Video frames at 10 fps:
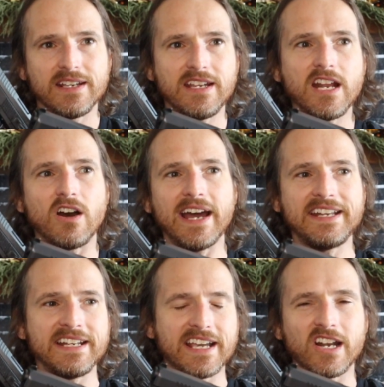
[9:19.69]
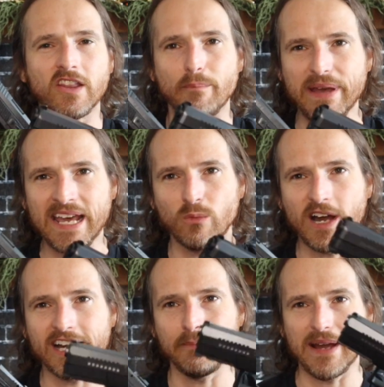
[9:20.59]
I didn't get on the
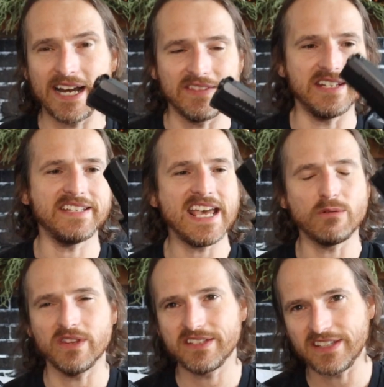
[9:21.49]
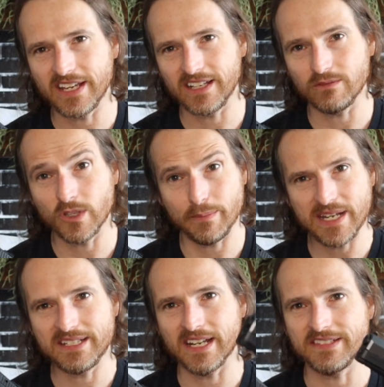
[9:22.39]
bandwagon back in the day when the
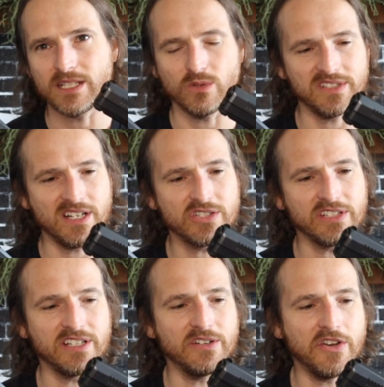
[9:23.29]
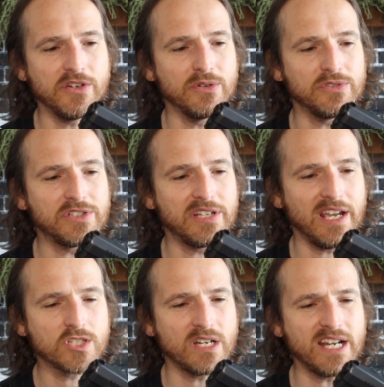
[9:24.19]
P10C was initially introduced,
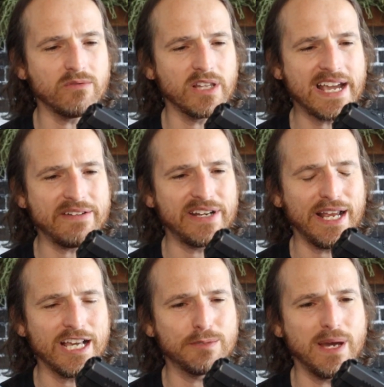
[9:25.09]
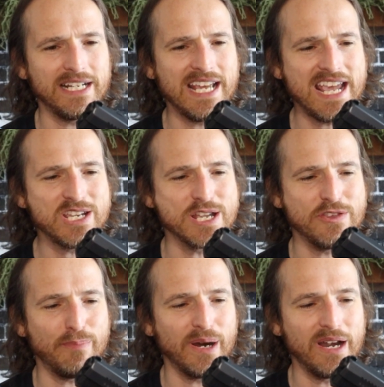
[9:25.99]
so I didn't really have any
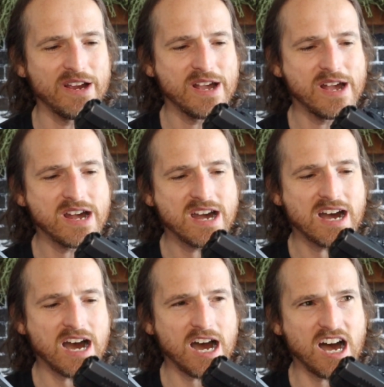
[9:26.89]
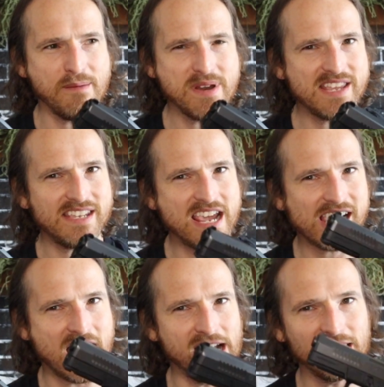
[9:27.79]
expectations, but I'm going to say
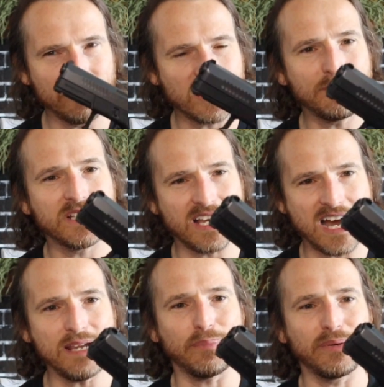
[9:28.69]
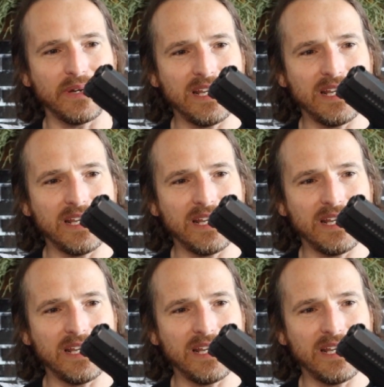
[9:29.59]
it kind of lives up to the hype.